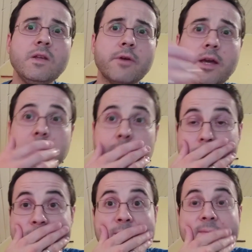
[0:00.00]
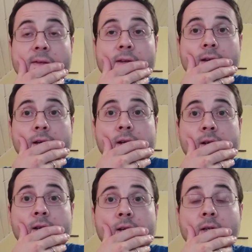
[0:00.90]
Okay, so
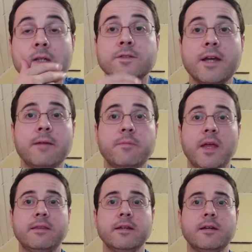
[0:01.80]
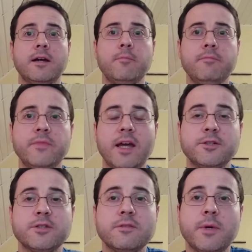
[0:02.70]
yeah, I think
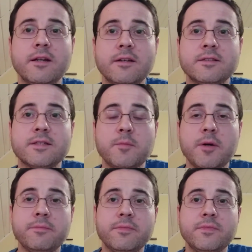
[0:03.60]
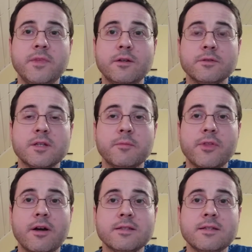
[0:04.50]
just want to sum up some
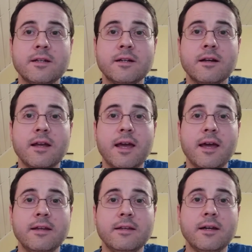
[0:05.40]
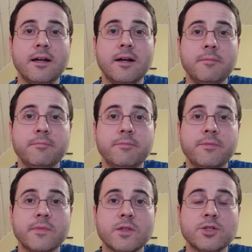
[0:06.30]
thoughts here and
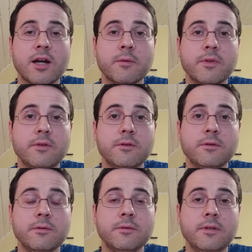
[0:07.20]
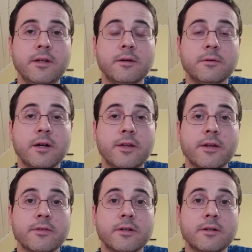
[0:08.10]
share with you
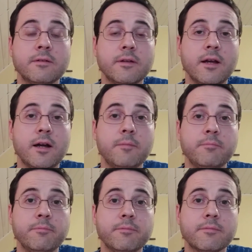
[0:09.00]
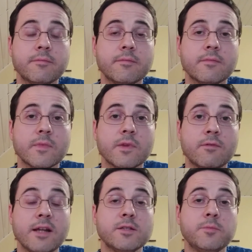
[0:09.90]
another
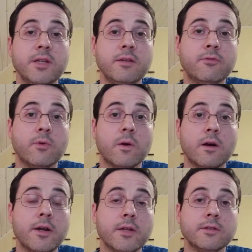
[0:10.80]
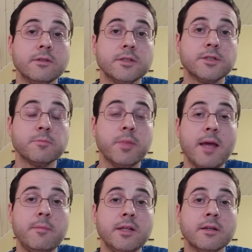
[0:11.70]
recipe for another delicious
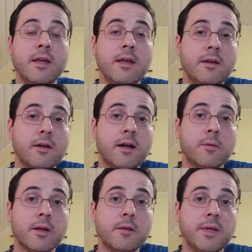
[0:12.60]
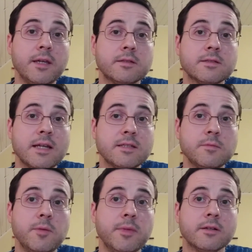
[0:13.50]
plant milk. We're going to make
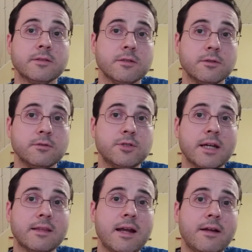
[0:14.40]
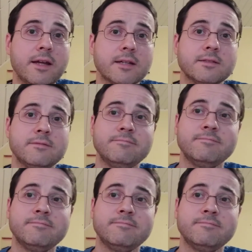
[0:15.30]
sesame milk, so check that out next.